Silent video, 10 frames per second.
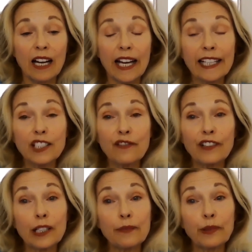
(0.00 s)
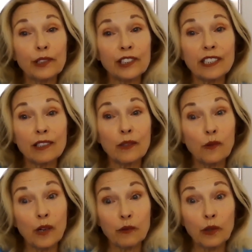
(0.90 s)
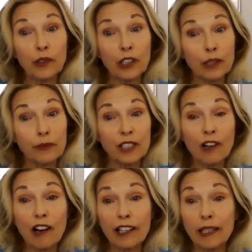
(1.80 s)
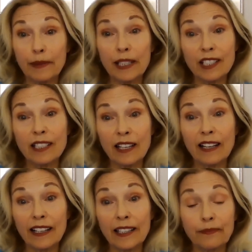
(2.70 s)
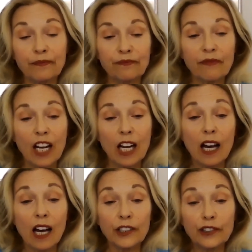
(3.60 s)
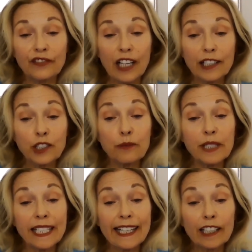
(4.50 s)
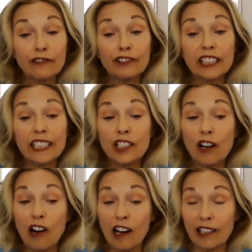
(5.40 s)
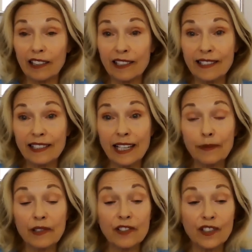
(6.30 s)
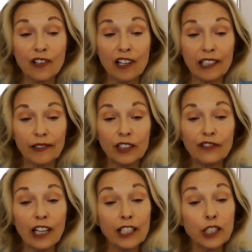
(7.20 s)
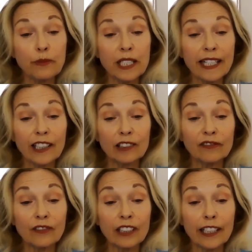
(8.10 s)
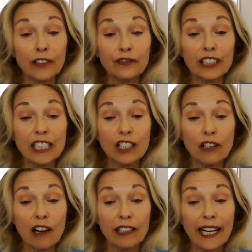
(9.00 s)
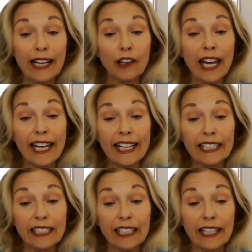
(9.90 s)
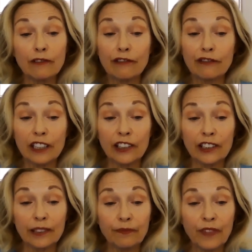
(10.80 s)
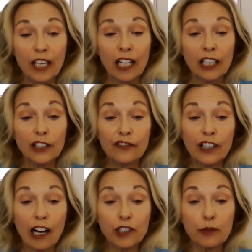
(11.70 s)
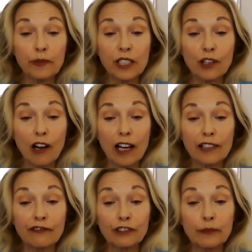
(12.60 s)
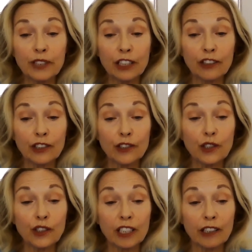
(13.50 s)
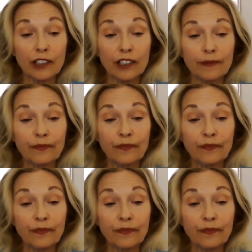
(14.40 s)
And it's very pertinent to what we're going to be talking about today. You've got to be carefully taught, is the name of the song. You've got to be care- carefully taught how to hate and fear. You've got to be taught from year to year.